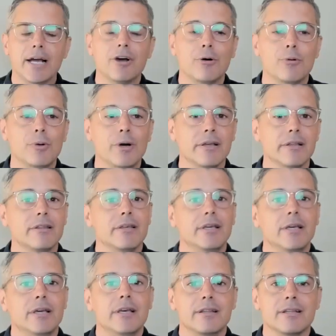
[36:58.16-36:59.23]
go with,
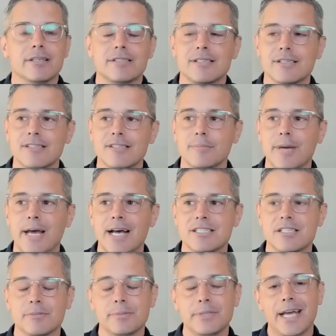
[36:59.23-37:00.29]
the system
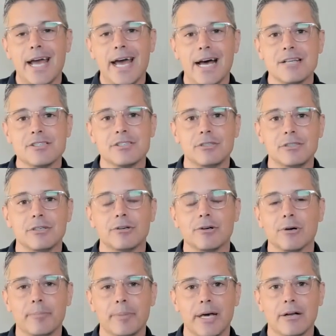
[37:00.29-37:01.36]
has to be as good
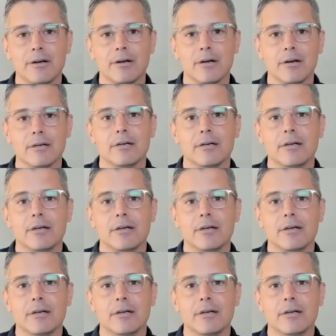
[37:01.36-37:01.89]
or better